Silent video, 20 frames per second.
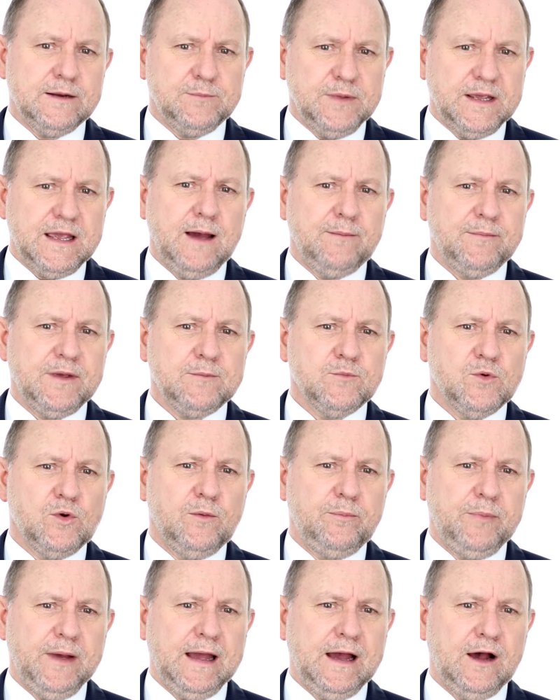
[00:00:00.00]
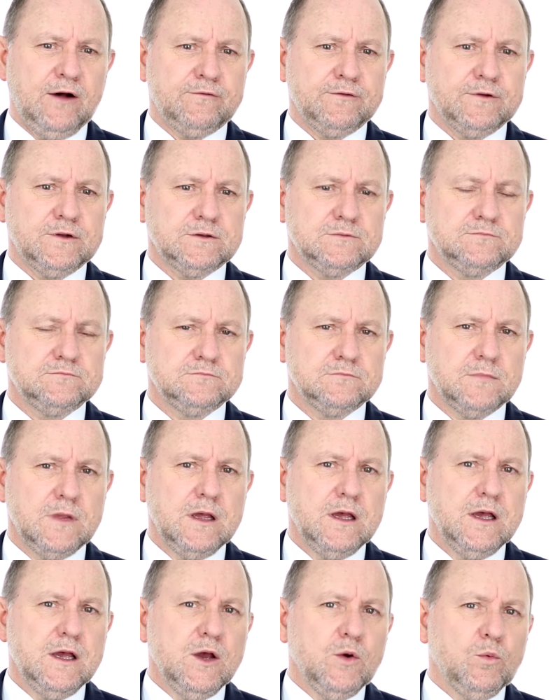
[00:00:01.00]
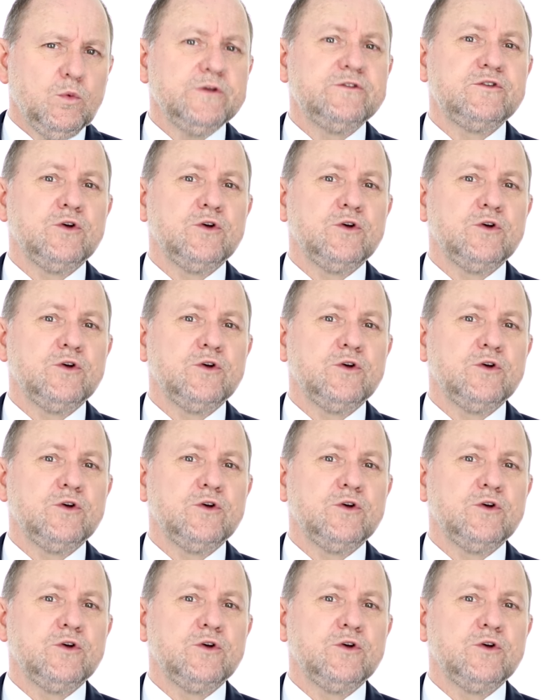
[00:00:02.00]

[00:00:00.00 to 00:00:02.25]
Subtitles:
and becoming more powerful. We